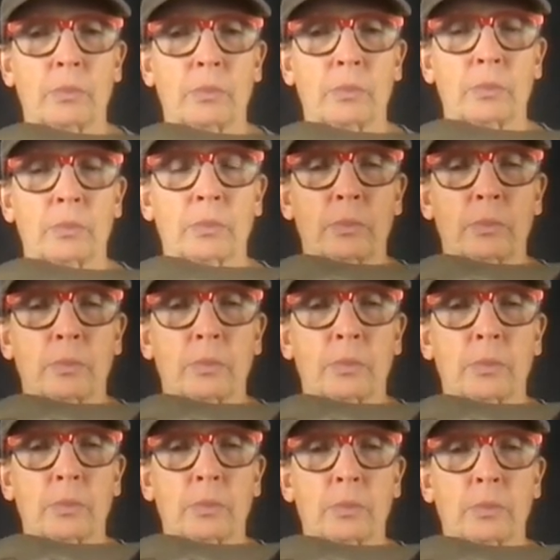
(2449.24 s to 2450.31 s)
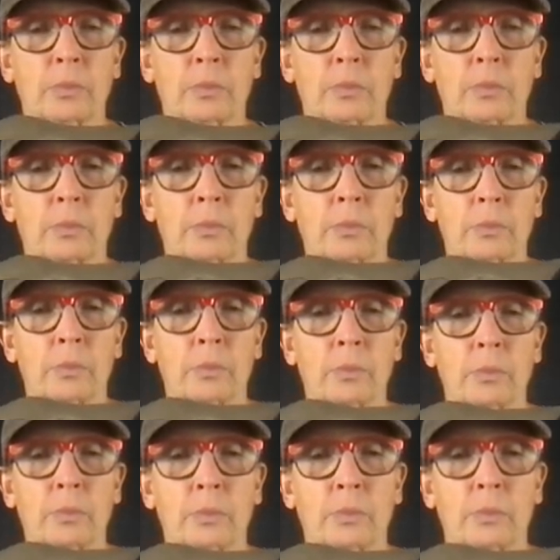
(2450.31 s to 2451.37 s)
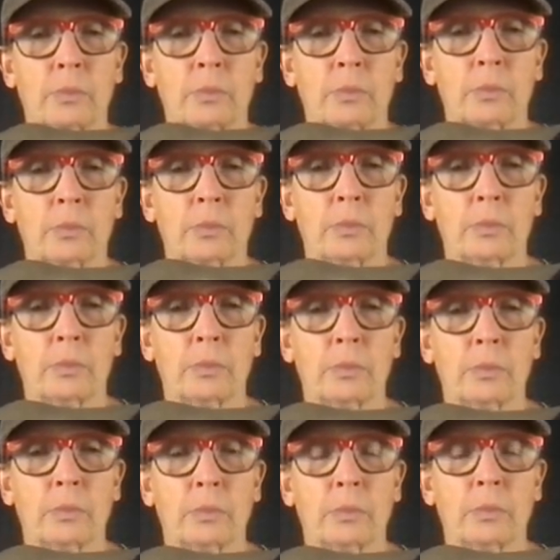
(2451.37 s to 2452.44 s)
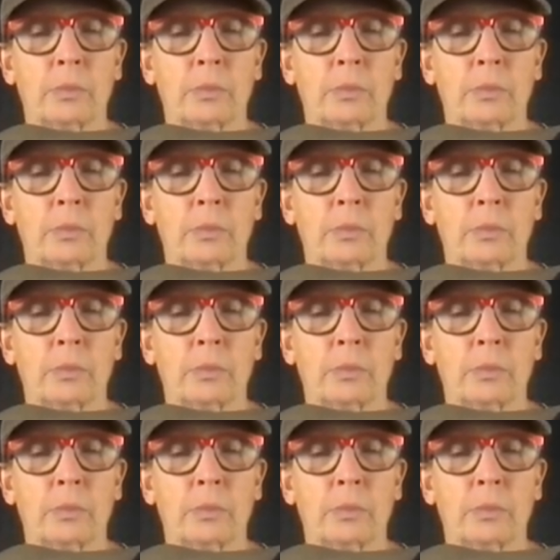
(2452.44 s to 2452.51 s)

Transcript: No words are spoken by the person on screen.